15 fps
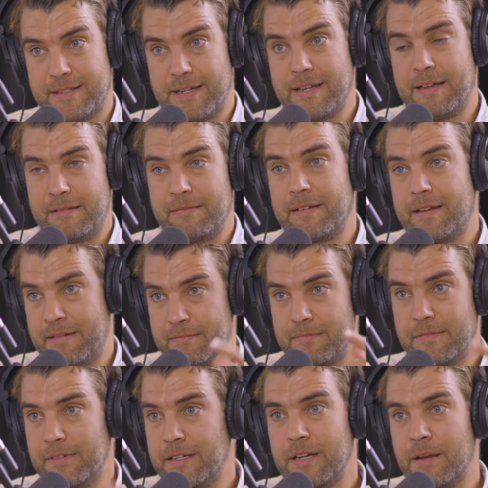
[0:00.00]
a
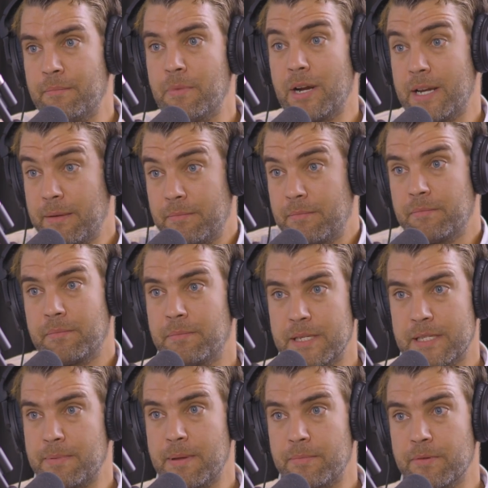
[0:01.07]
mining
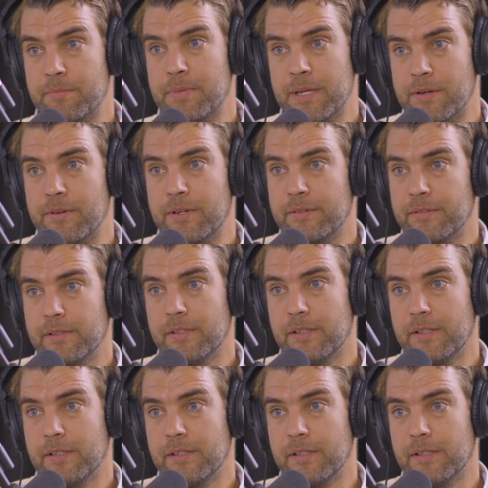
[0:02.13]
piece of Bitcoin.